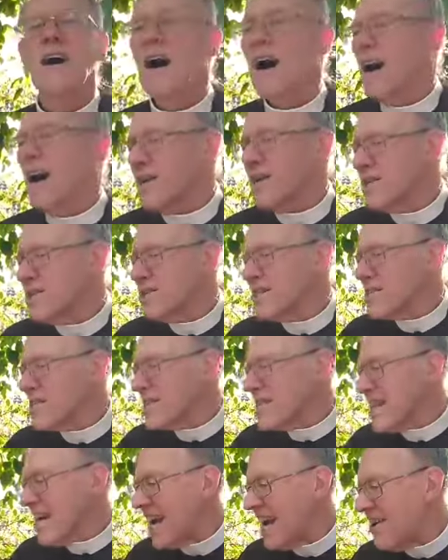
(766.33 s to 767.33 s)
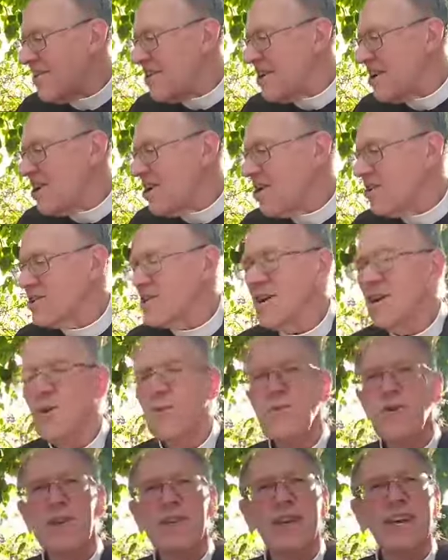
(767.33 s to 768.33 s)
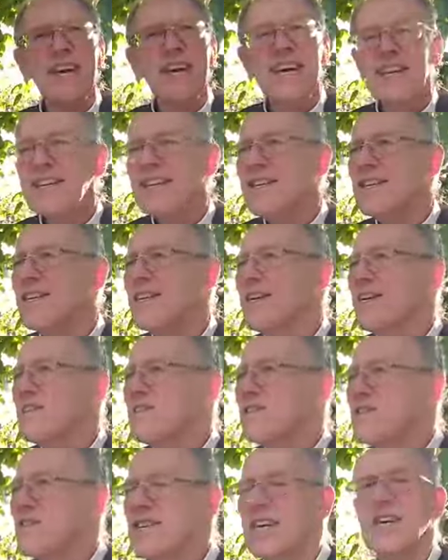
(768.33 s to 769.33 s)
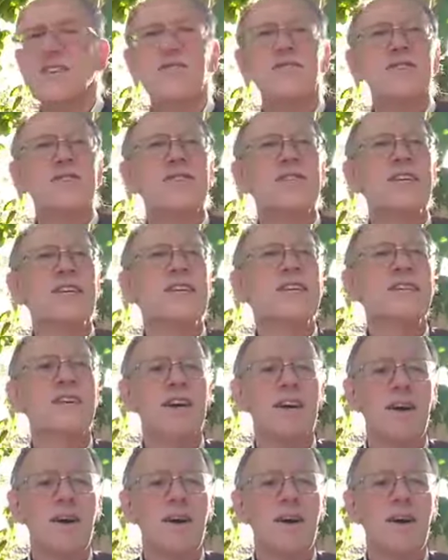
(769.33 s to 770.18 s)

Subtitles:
I can just carry on with hidden, secret sin.